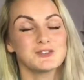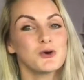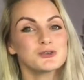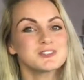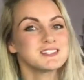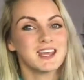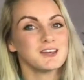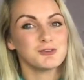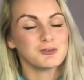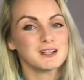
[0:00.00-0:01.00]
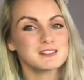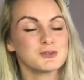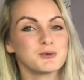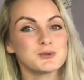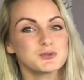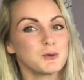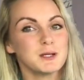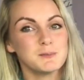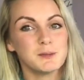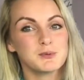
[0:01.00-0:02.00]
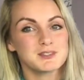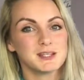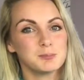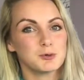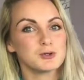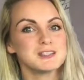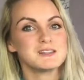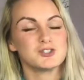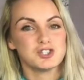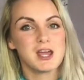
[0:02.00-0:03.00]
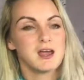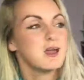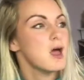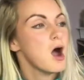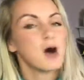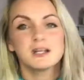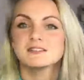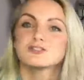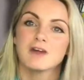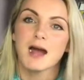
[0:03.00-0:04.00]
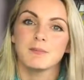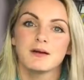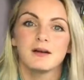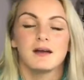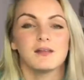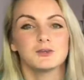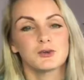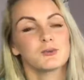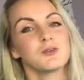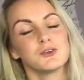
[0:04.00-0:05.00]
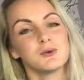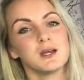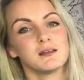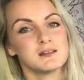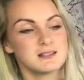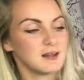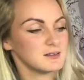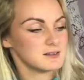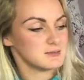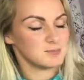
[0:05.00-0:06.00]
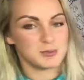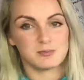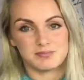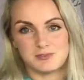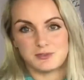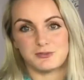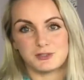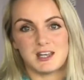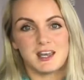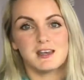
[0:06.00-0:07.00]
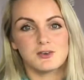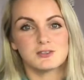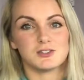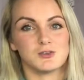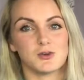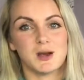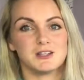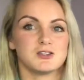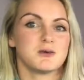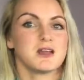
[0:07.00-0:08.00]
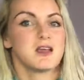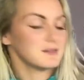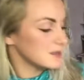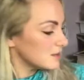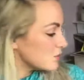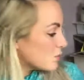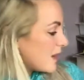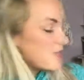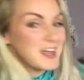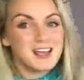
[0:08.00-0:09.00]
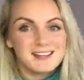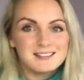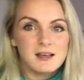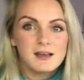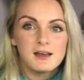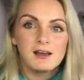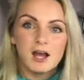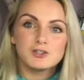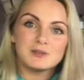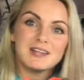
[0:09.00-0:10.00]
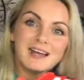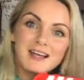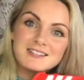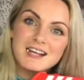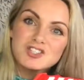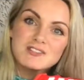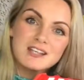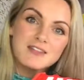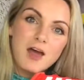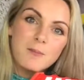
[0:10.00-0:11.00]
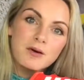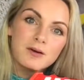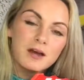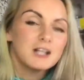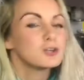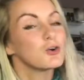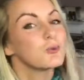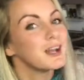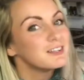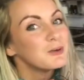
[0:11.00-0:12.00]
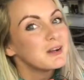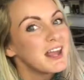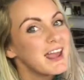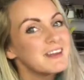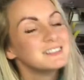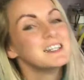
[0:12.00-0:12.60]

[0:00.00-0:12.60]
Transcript: Don't just take it for granted. You know, there's so many people selling protein and shit on Instagram. and they don't know what they're doing, and they're telling you to put stuff under your heels and you don't know why you're doing it, and telling you to wear these and doing leg extensions in them and you don't know why you're doing it.